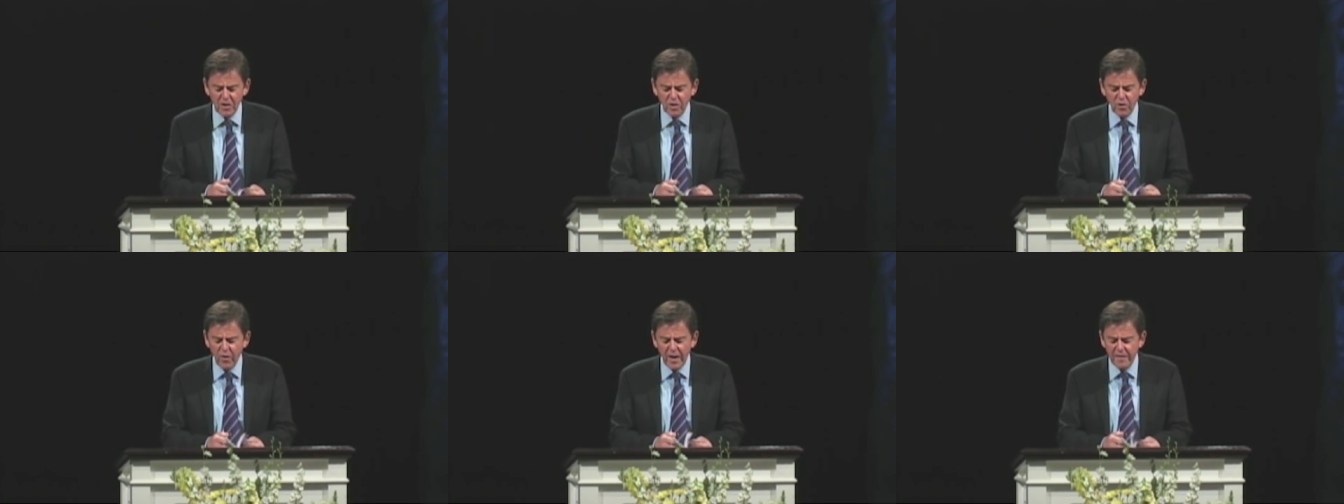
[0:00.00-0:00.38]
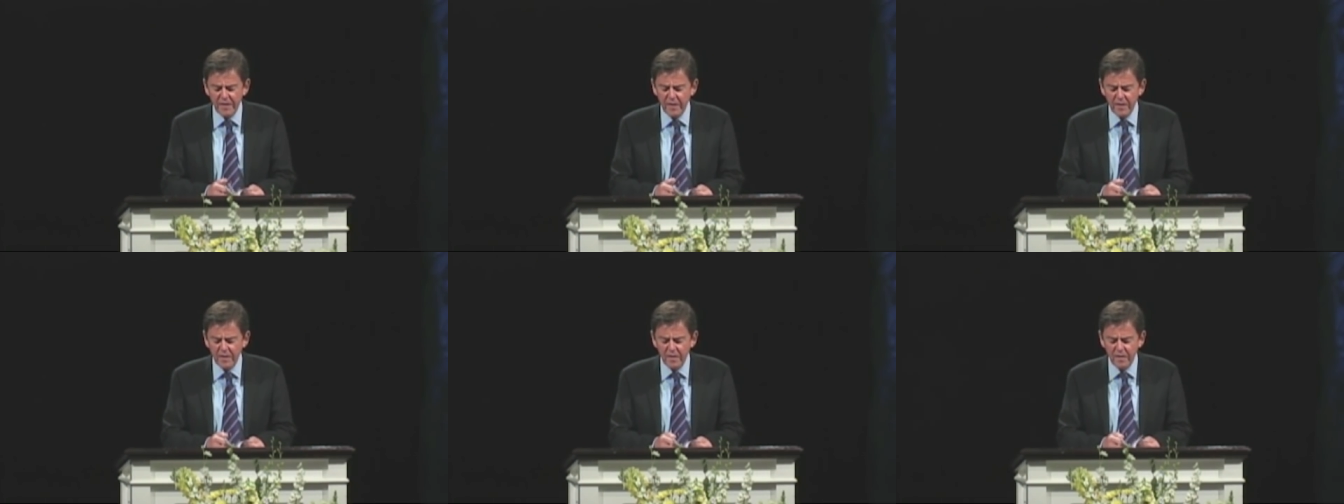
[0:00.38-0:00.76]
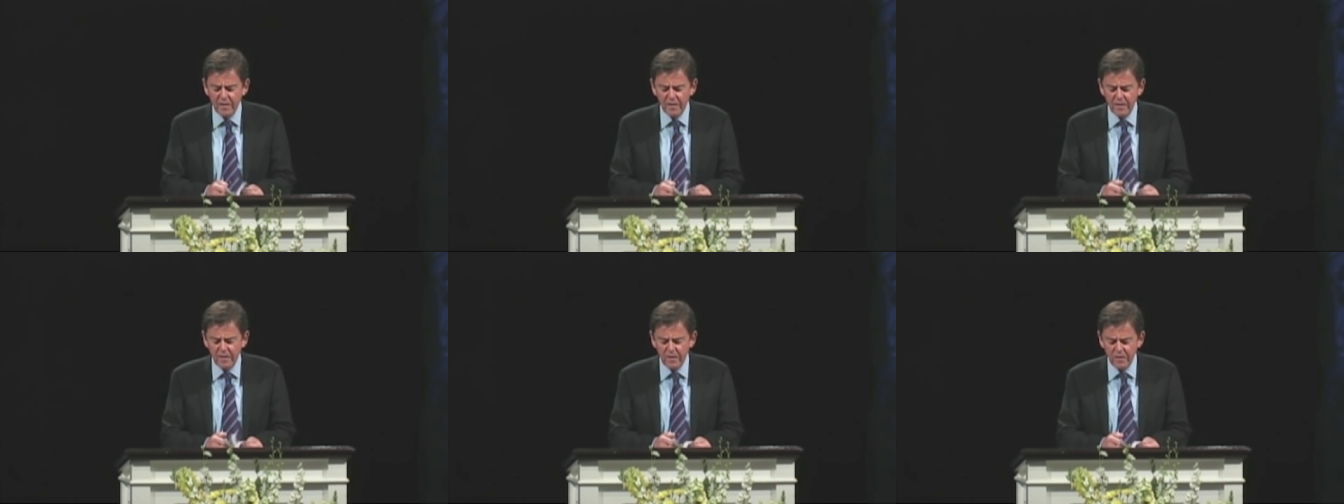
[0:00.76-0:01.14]
create the,
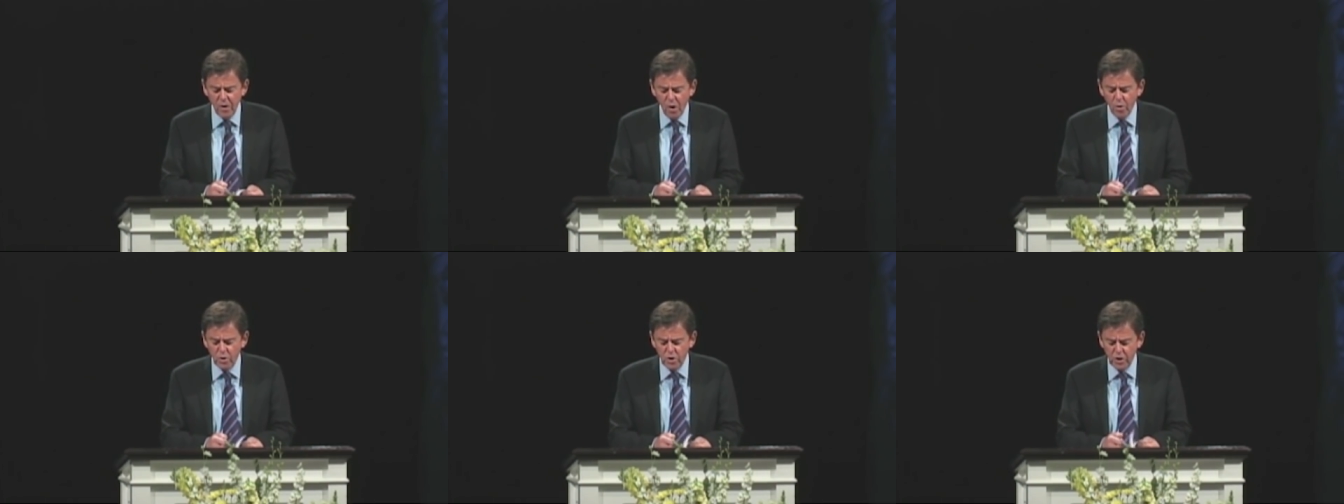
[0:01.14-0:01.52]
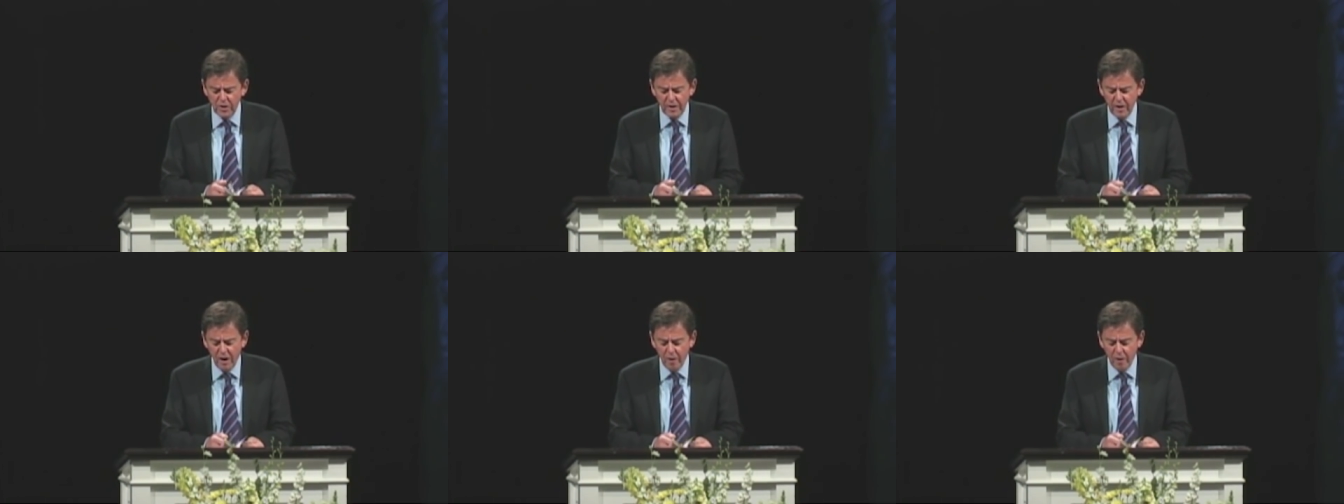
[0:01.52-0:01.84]
the, the notion in